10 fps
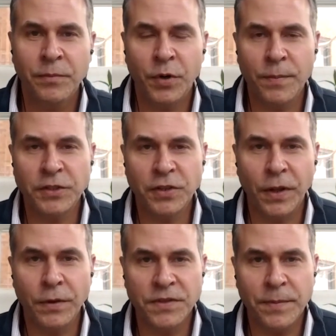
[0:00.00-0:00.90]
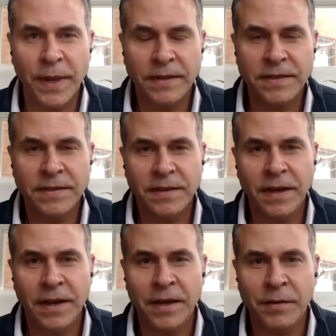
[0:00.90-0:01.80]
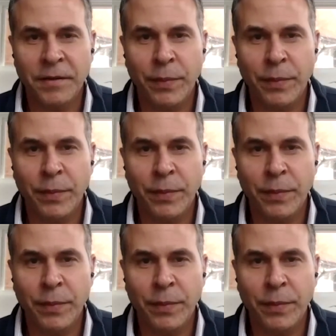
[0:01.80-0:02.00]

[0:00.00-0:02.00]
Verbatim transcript: pretty much closed debates, uh,